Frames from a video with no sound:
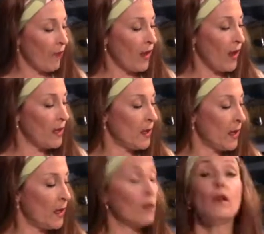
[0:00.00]

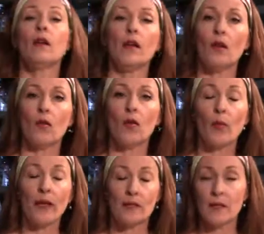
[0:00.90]
then, go
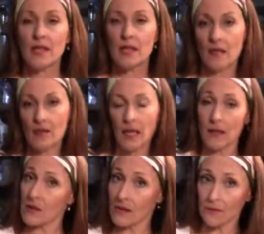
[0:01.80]
buy some of the test
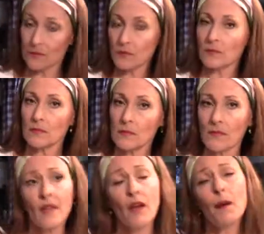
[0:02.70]
kits.
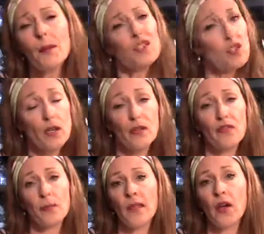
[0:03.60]
And start
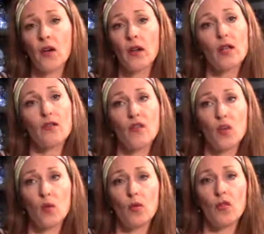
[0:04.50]
from there if
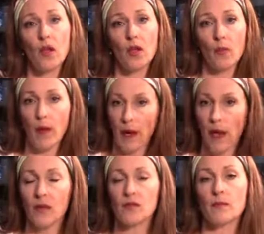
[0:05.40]
you think you might
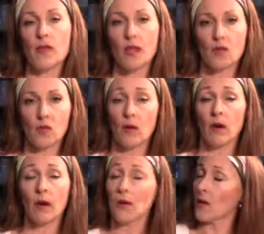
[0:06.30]
have some things going
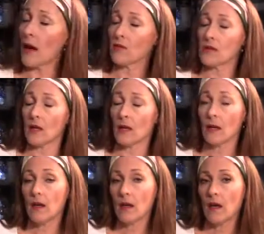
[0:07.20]
on in your house that,
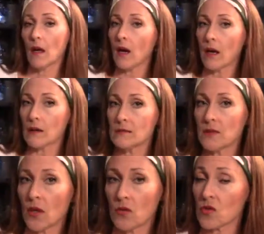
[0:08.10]

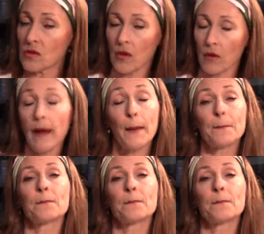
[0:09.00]
just aren't right.